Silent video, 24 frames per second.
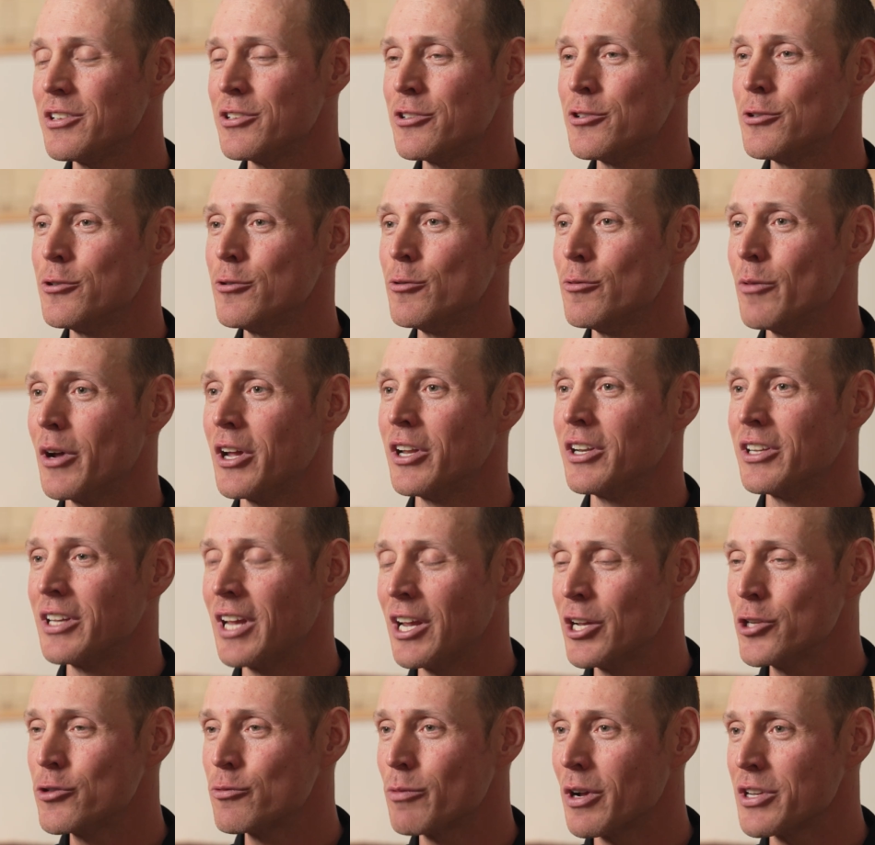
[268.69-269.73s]
to
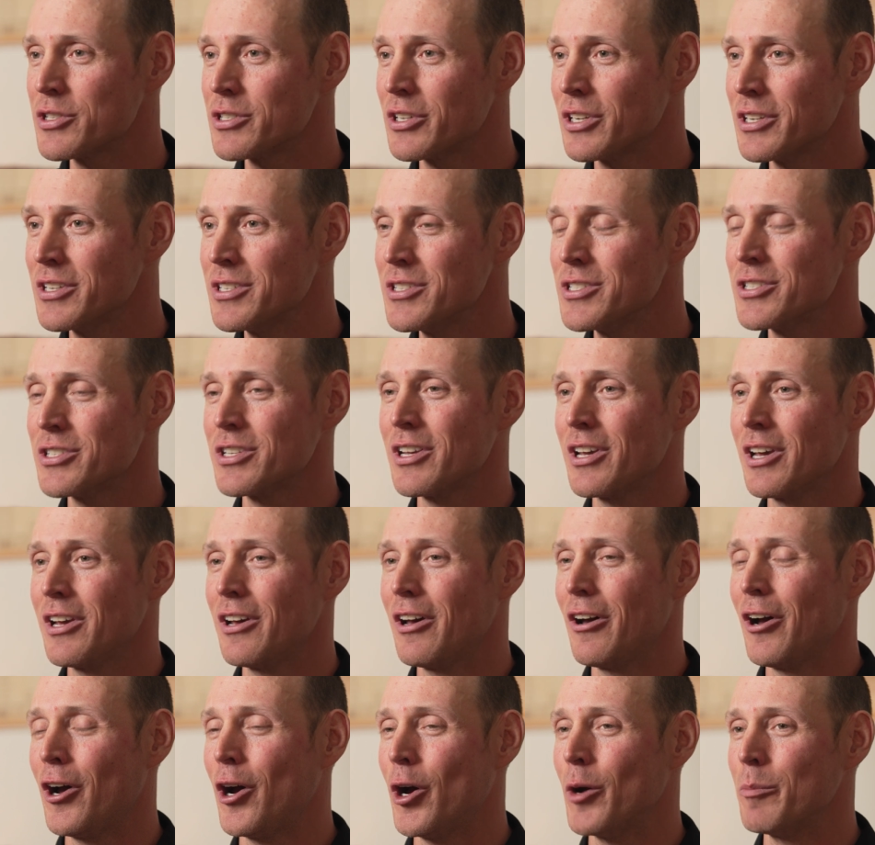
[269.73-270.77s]
engage residents,
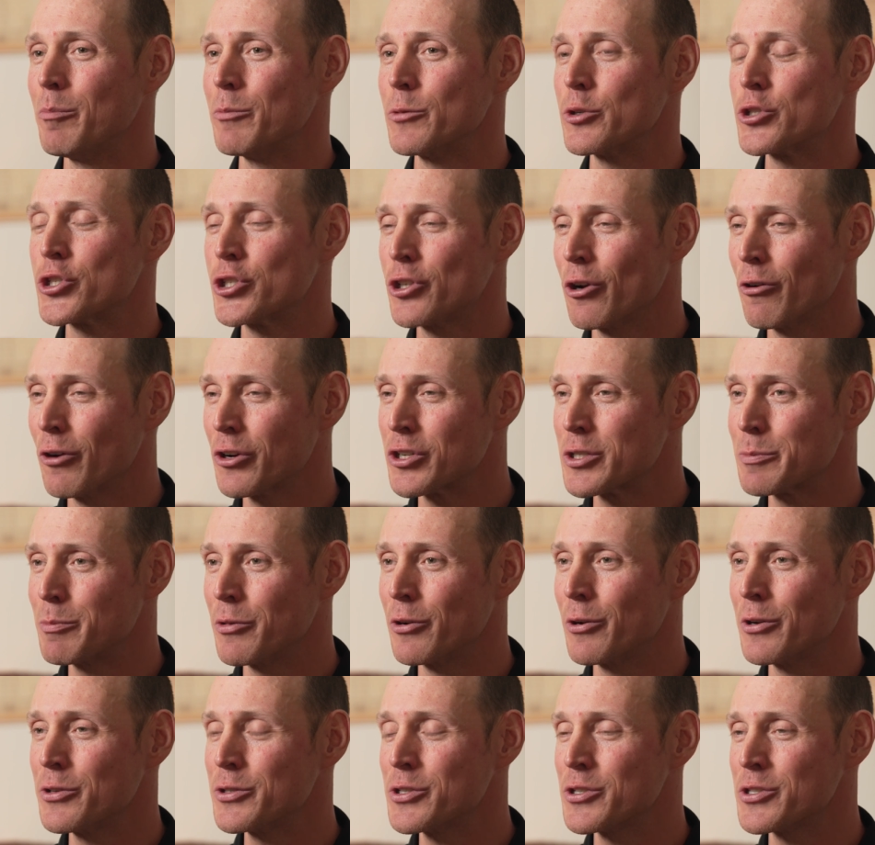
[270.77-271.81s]
um, share
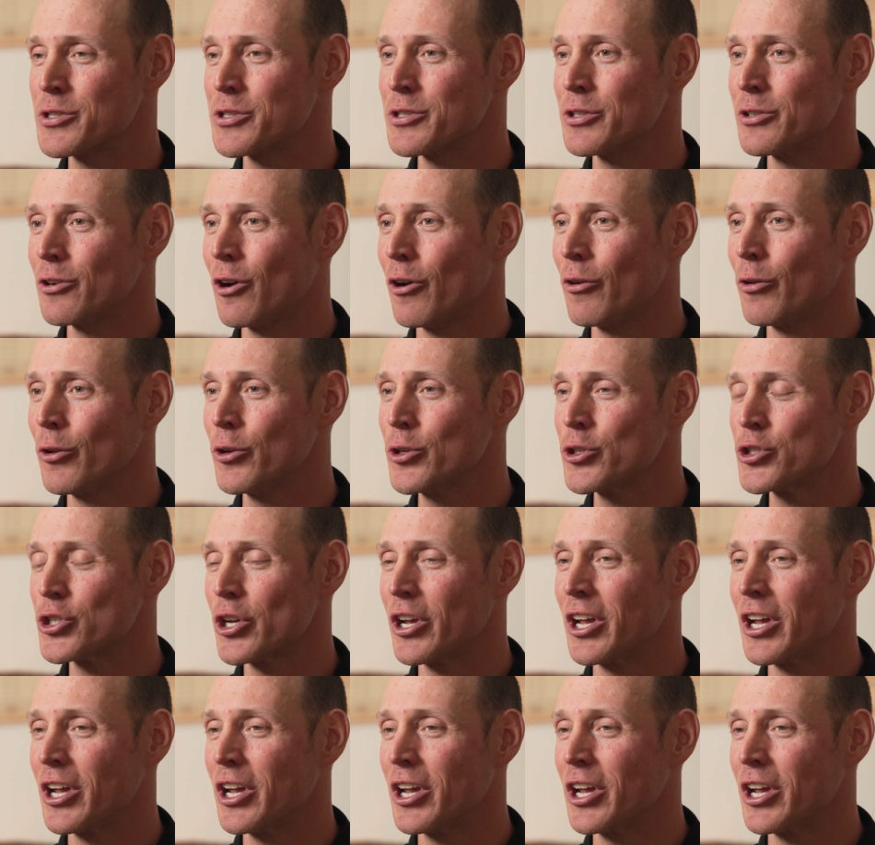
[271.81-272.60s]
experiences and knowledge,